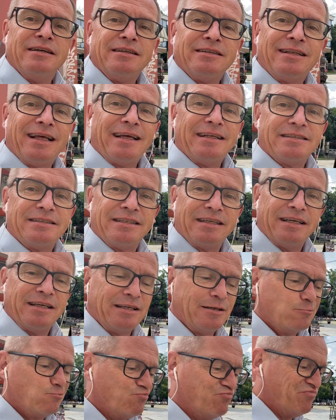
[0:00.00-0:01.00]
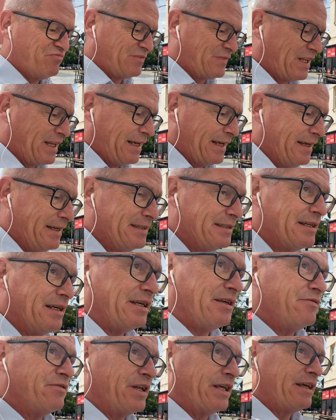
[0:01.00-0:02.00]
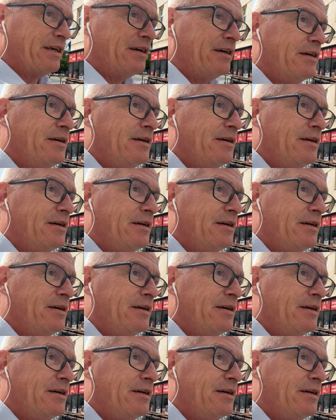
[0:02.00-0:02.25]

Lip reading: dancing in the evening.